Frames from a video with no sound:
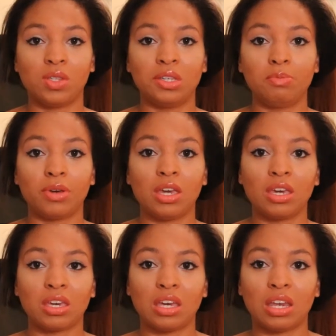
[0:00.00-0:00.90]

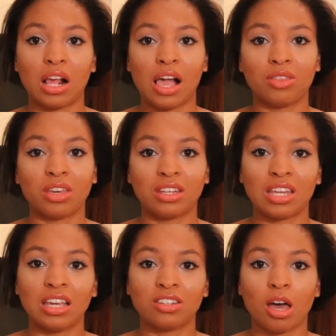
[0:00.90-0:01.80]
sleeping and I had like a
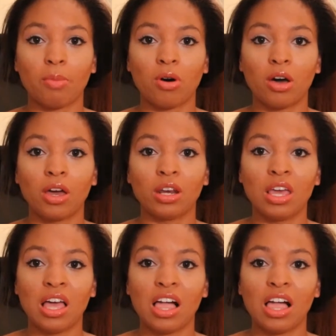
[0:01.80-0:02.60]
tank top on,